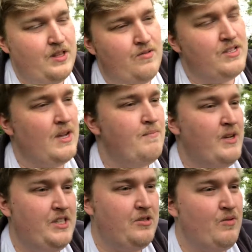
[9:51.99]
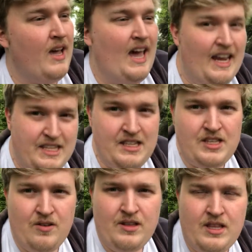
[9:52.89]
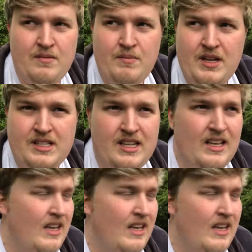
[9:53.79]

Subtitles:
There were some pieces where I hated doing them, but